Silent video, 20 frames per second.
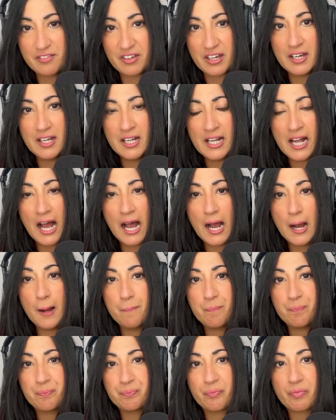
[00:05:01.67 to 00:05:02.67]
it.
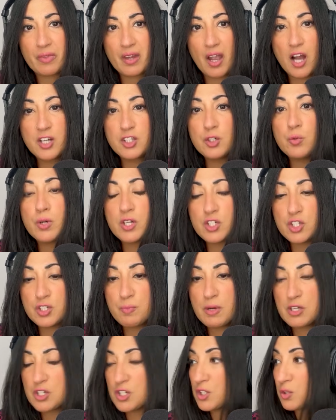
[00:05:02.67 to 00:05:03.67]
I do want to
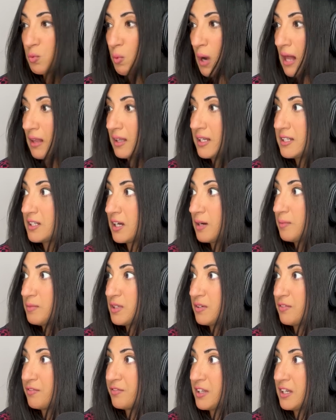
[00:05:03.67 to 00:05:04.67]
just mention as well in
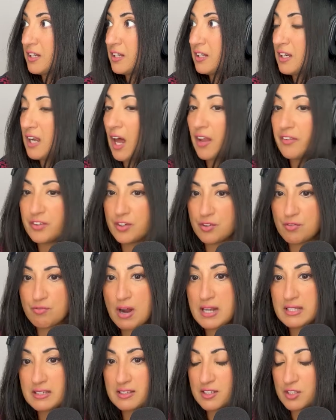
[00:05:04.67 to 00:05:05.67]
terms of the London
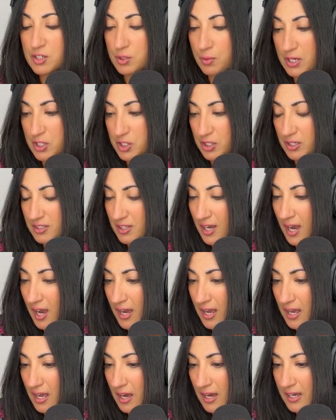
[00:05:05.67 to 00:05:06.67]
rent situation, because
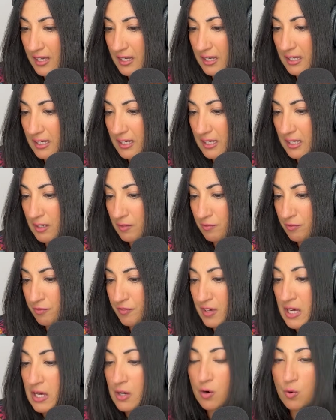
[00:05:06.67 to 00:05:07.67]
I
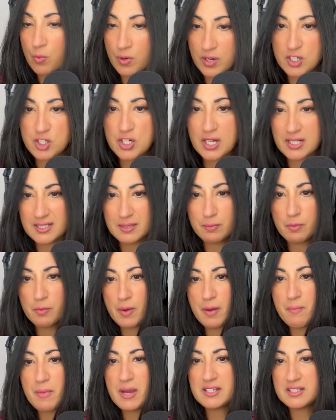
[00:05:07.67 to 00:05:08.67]
feel when I chat to some of
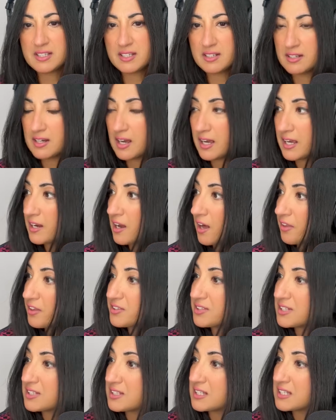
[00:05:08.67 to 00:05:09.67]
my mates in
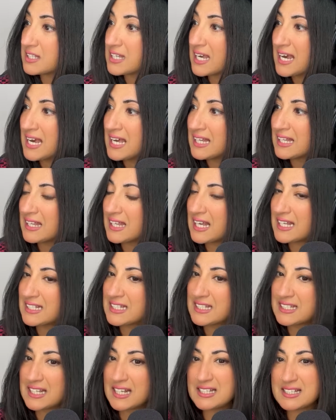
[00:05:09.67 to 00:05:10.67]
other cities that there's
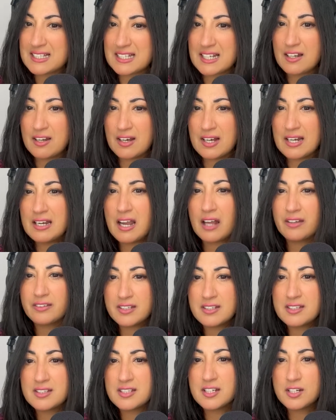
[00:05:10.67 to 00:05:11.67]
a sense that like
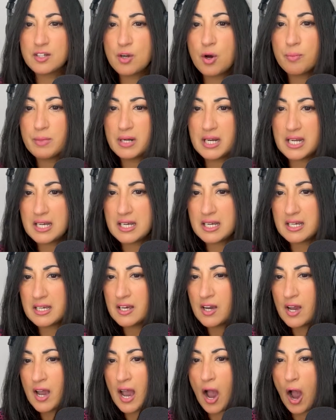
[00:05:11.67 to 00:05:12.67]
London's an anomaly.
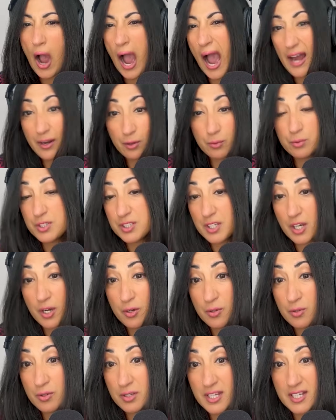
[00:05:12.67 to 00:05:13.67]
And
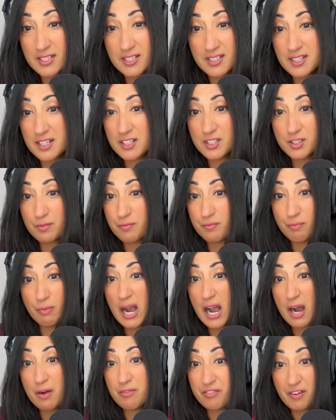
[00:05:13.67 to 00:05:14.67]
also there's a sense of,
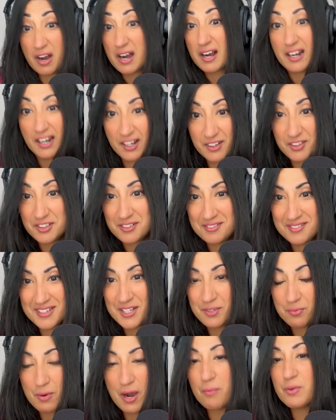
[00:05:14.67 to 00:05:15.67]
well, fuck London
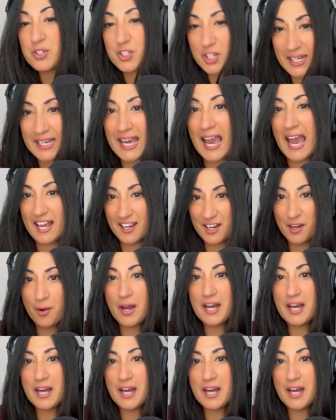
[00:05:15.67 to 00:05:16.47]
as well, which I get, I